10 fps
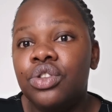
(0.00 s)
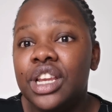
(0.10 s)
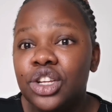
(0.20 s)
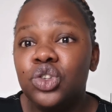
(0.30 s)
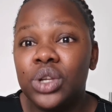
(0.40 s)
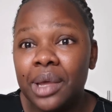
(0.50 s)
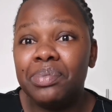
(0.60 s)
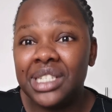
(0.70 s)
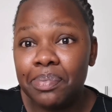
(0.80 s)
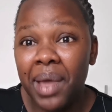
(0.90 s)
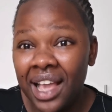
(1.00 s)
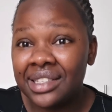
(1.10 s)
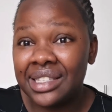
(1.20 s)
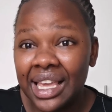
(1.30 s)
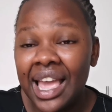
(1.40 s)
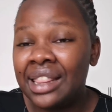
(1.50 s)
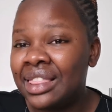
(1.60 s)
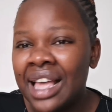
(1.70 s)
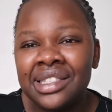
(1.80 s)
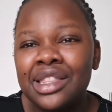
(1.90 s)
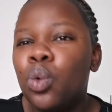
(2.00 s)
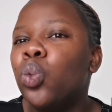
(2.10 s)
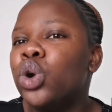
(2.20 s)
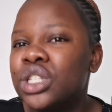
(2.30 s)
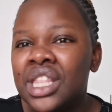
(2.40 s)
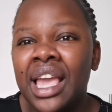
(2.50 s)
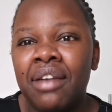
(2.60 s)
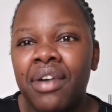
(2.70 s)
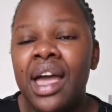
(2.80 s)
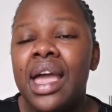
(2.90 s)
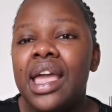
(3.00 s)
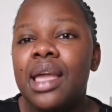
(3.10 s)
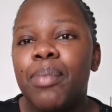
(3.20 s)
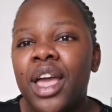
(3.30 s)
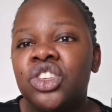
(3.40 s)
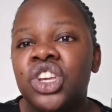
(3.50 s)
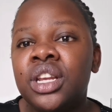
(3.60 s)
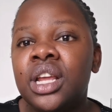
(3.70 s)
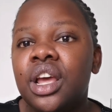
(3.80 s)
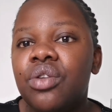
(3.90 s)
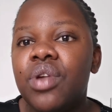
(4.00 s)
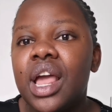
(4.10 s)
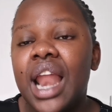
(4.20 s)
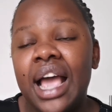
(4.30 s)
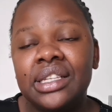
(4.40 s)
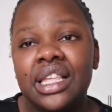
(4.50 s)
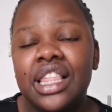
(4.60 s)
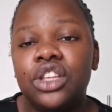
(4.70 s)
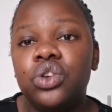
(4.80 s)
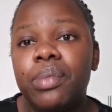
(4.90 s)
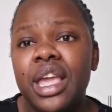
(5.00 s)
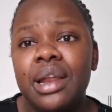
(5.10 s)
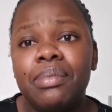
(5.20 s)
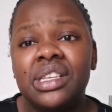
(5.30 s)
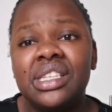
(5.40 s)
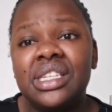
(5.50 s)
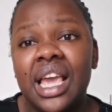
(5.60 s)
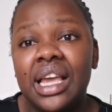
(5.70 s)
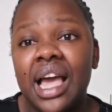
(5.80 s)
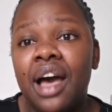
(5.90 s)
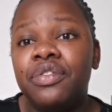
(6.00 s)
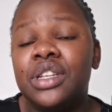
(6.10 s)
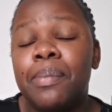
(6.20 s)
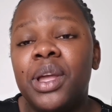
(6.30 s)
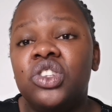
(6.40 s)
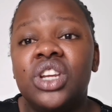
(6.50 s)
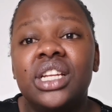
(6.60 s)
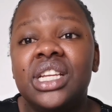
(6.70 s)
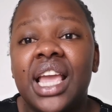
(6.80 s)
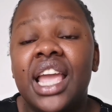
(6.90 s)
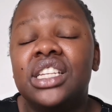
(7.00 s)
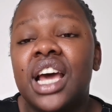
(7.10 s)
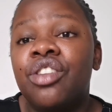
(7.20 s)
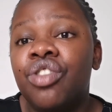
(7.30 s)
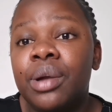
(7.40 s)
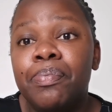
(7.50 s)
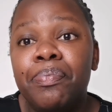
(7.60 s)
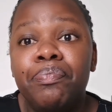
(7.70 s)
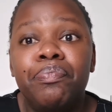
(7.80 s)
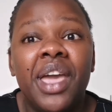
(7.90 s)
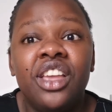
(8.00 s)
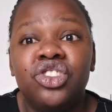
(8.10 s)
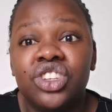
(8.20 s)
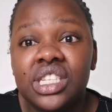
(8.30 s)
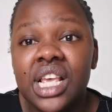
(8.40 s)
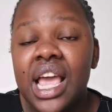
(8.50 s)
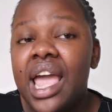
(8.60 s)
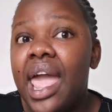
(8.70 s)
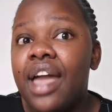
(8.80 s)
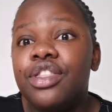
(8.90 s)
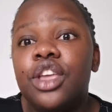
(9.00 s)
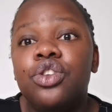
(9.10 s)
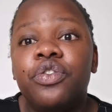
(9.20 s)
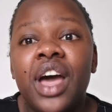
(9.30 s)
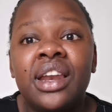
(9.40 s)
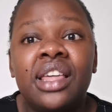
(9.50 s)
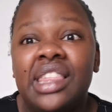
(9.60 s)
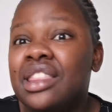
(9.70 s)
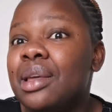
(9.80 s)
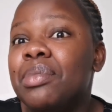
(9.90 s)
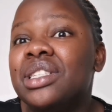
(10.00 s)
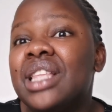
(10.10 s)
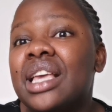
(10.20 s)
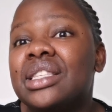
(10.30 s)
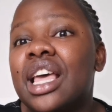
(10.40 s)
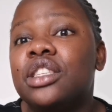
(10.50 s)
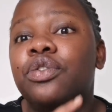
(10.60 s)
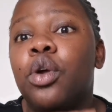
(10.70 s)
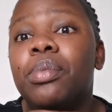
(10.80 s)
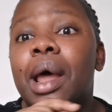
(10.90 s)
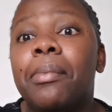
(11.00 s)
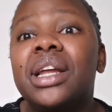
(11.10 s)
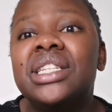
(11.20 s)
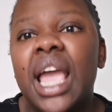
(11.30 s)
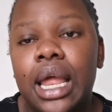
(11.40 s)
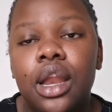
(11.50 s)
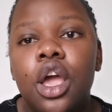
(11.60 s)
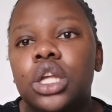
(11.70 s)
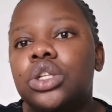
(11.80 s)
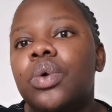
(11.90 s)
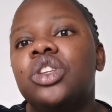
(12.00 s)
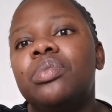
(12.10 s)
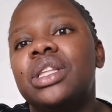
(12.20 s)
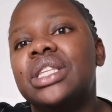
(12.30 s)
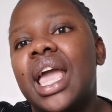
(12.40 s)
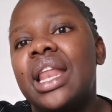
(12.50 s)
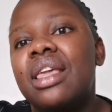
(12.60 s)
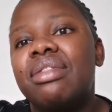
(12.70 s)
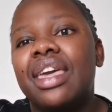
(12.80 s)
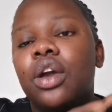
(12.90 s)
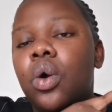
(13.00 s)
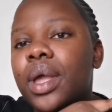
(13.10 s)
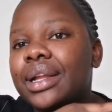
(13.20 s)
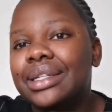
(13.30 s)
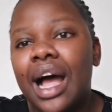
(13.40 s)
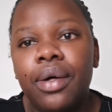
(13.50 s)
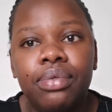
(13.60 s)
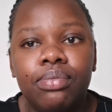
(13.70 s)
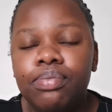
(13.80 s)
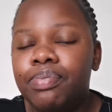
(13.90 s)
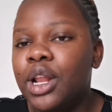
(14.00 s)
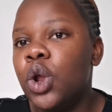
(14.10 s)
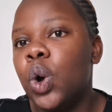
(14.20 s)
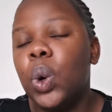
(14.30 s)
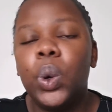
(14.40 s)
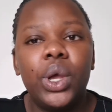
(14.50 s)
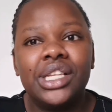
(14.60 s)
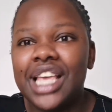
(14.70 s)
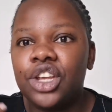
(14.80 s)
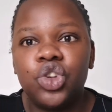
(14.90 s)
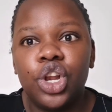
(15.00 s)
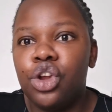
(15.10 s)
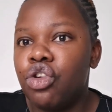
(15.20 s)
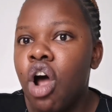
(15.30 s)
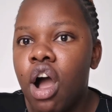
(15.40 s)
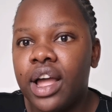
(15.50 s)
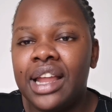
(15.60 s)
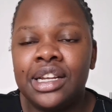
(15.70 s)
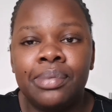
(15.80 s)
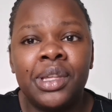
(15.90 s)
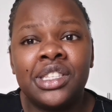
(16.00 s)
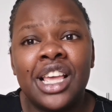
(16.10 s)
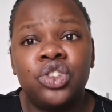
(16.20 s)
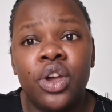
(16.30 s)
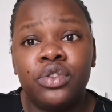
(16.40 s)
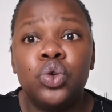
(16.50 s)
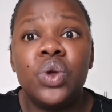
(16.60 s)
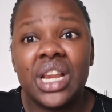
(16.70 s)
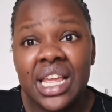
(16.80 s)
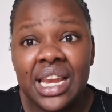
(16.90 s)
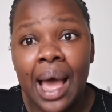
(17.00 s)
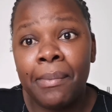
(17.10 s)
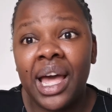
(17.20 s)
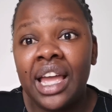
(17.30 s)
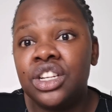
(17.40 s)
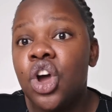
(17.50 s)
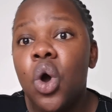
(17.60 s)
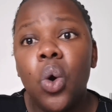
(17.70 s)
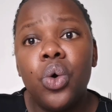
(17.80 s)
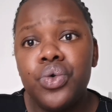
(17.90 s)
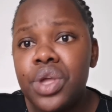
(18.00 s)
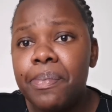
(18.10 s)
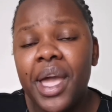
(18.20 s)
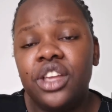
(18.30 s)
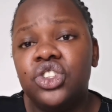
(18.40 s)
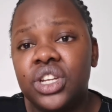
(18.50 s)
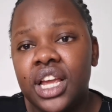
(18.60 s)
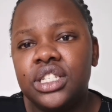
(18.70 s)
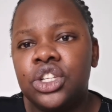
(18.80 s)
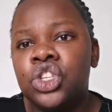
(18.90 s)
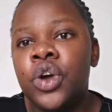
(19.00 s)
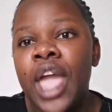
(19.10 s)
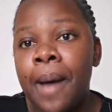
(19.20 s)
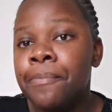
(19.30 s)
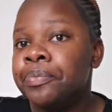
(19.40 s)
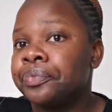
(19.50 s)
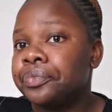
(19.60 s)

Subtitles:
you need to keep tip-hexing, and that's the worst thing ever. Imagine realizing that you made a mistake after paginating 800 pages, and then you find out that the mistake starts from number 10. So which means anything going down below is actually wrong, and it means that you have to renumber it or repaginate it. So yeah,